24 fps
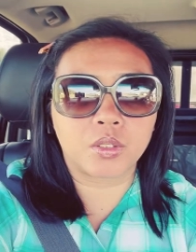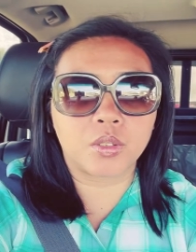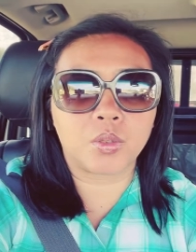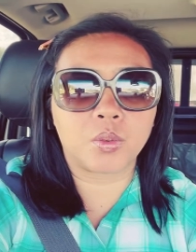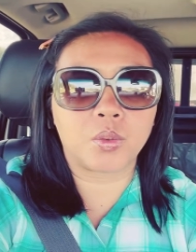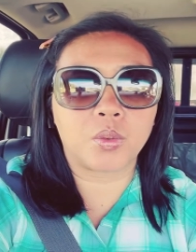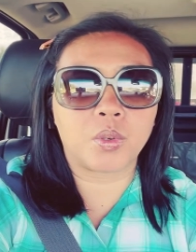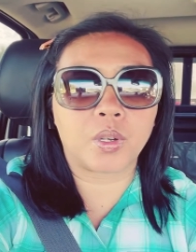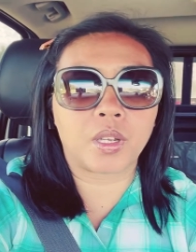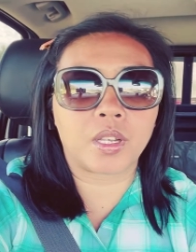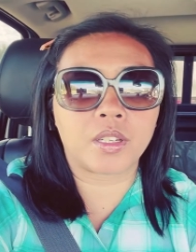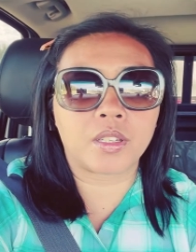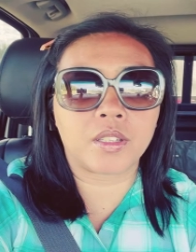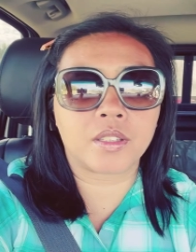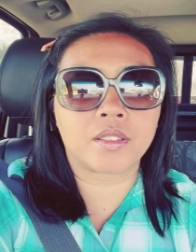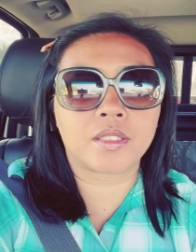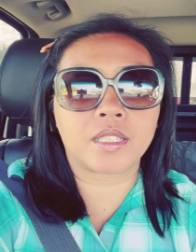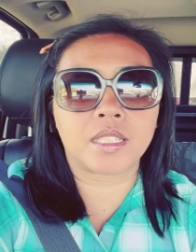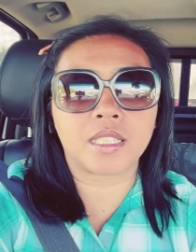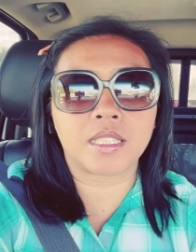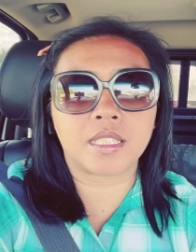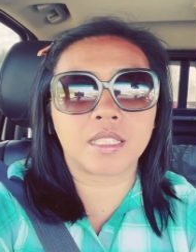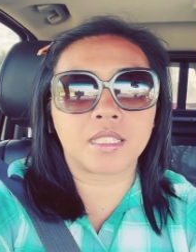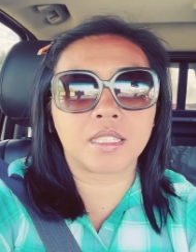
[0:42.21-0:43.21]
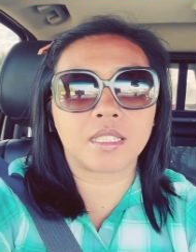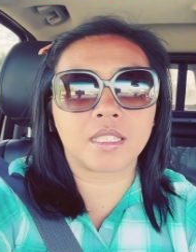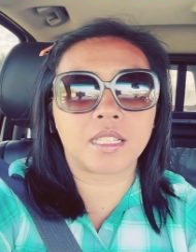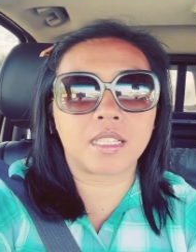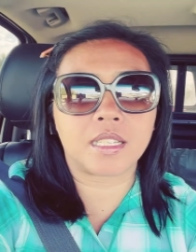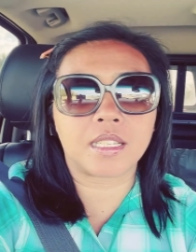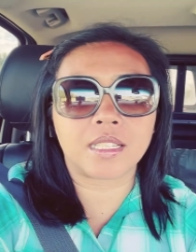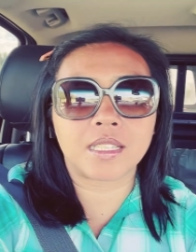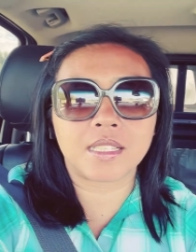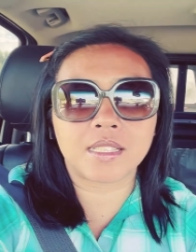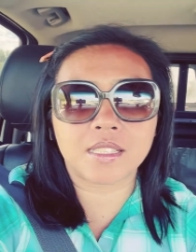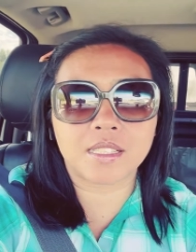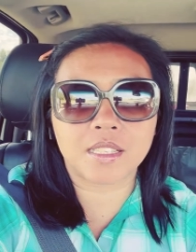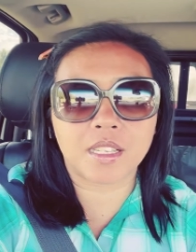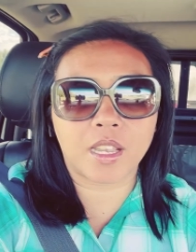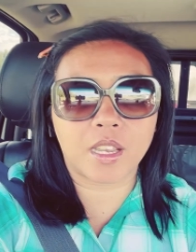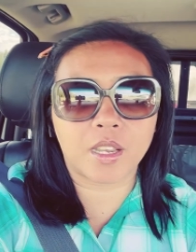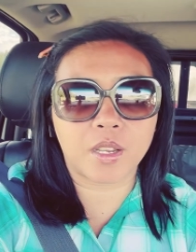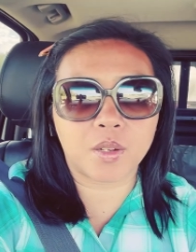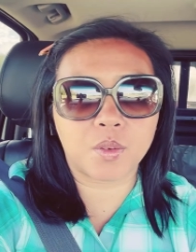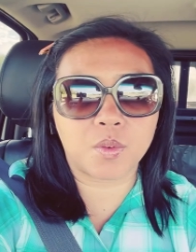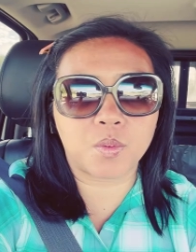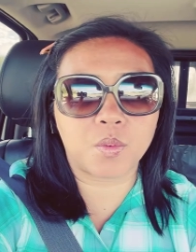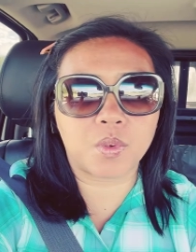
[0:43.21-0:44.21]
do anything
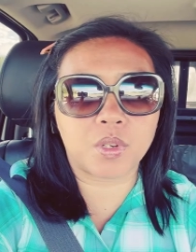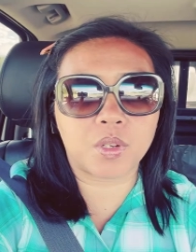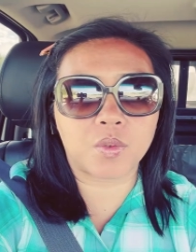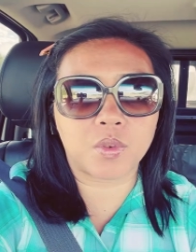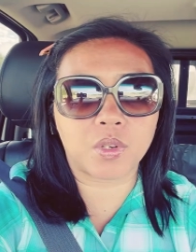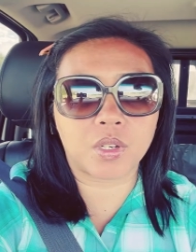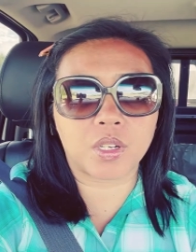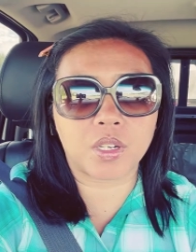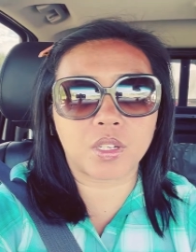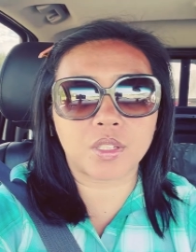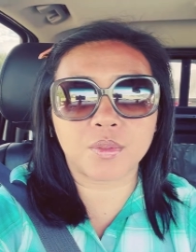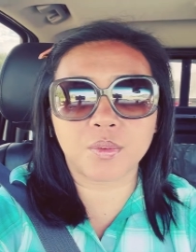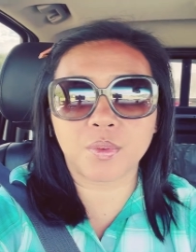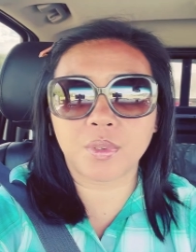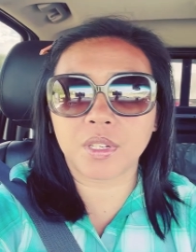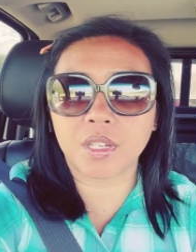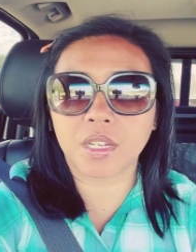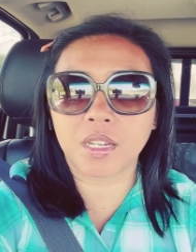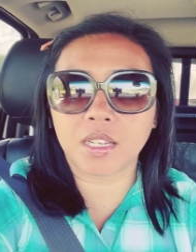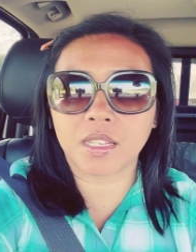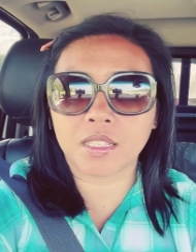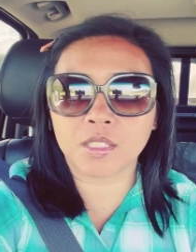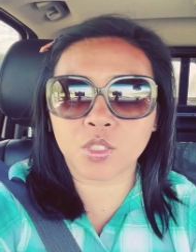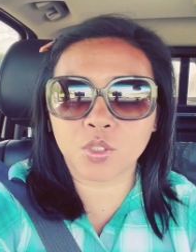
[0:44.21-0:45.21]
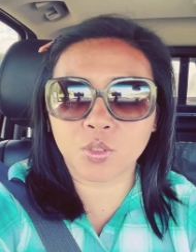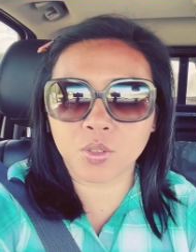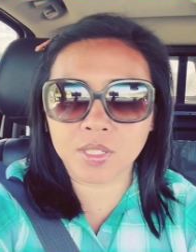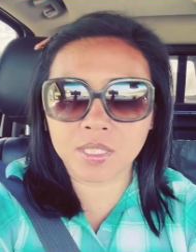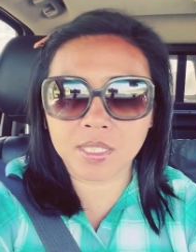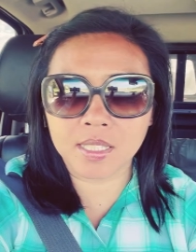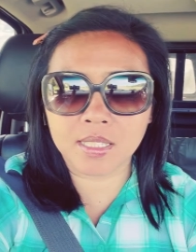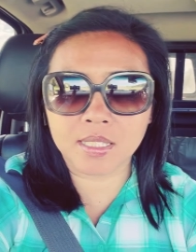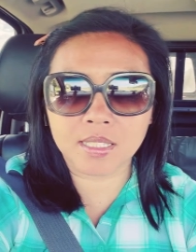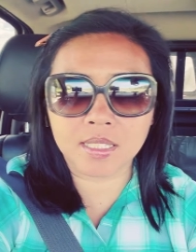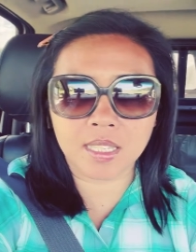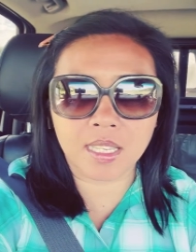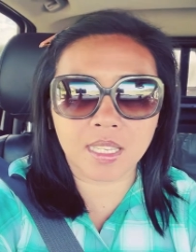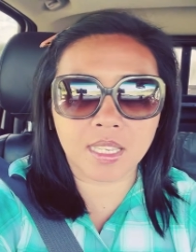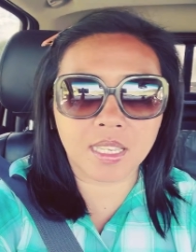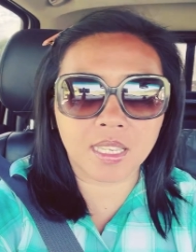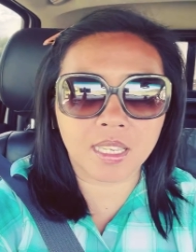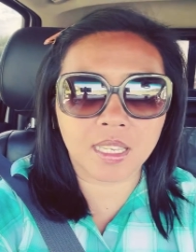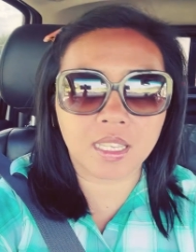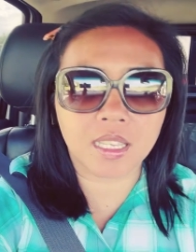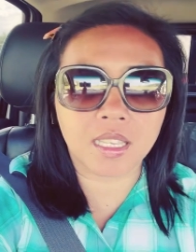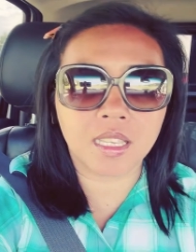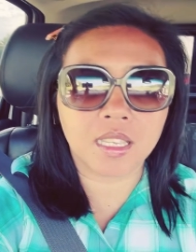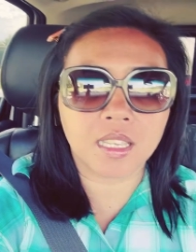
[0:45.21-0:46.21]
inside with regards with
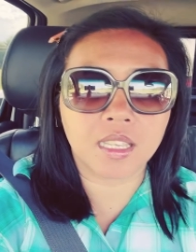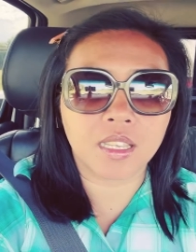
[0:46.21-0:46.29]
electricity